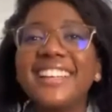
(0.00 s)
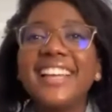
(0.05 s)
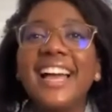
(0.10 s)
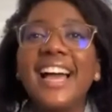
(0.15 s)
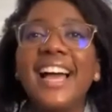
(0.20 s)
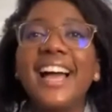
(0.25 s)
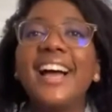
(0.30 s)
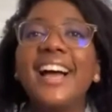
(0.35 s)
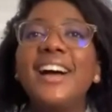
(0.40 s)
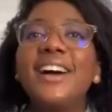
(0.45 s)

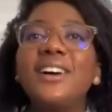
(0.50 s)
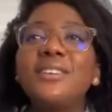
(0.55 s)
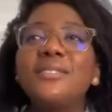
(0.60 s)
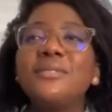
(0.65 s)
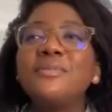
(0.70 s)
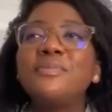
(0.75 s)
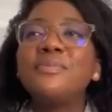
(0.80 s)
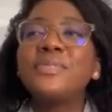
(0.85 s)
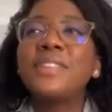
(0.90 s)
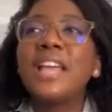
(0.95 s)

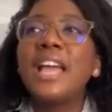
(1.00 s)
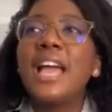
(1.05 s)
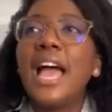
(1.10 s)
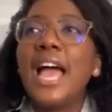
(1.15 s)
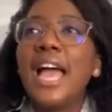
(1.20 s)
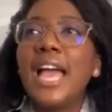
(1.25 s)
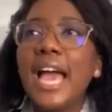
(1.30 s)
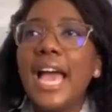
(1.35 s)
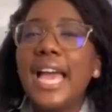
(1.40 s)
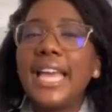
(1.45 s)

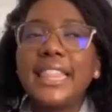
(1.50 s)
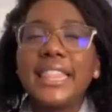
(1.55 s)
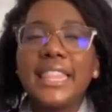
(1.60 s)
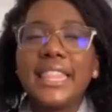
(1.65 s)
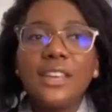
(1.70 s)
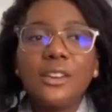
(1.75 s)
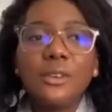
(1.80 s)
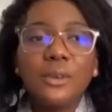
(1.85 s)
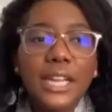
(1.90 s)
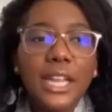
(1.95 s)
I
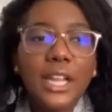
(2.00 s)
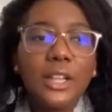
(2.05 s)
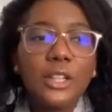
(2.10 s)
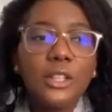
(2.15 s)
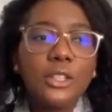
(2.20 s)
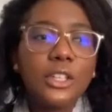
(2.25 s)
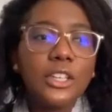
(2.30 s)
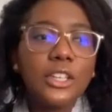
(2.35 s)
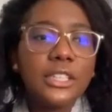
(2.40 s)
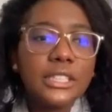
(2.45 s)
think what I
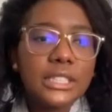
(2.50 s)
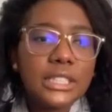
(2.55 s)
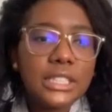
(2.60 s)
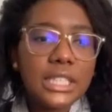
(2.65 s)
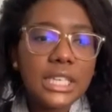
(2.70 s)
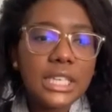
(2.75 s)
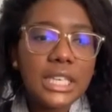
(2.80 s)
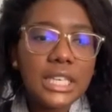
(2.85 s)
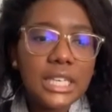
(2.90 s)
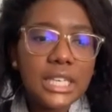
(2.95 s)
learned
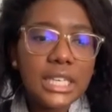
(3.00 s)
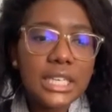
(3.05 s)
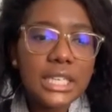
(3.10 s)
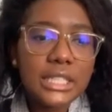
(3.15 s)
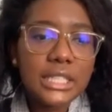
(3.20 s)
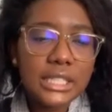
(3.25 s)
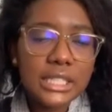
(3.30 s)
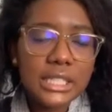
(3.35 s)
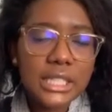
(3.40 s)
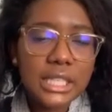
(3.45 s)

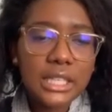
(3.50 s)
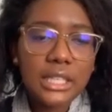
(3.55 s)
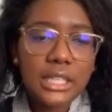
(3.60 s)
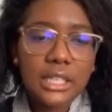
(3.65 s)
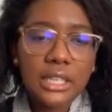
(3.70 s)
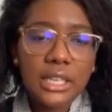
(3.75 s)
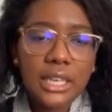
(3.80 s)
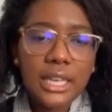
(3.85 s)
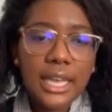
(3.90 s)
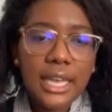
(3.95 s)
is
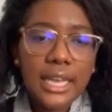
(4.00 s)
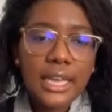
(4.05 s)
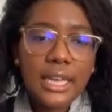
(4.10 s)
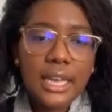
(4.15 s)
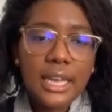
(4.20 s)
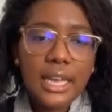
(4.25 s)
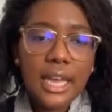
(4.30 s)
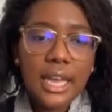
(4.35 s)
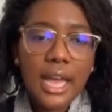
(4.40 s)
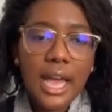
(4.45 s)

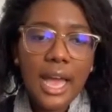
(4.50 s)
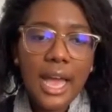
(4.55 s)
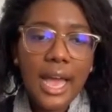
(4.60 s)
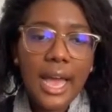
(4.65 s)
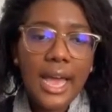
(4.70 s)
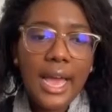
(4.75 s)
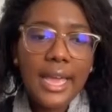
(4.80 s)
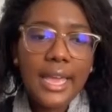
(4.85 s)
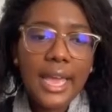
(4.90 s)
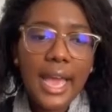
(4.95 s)

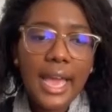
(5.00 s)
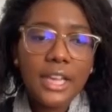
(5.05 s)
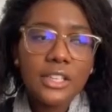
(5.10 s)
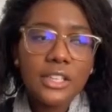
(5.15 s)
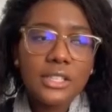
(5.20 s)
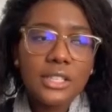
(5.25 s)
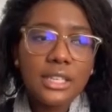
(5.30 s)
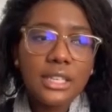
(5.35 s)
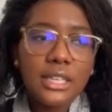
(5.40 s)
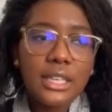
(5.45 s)
I
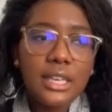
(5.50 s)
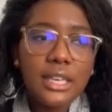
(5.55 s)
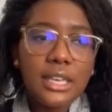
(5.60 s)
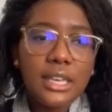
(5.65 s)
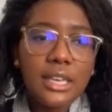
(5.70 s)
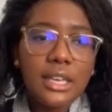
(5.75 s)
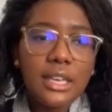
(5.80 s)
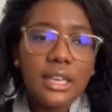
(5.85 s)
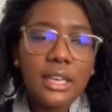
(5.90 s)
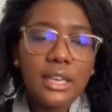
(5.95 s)

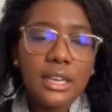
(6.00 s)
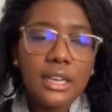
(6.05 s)
actually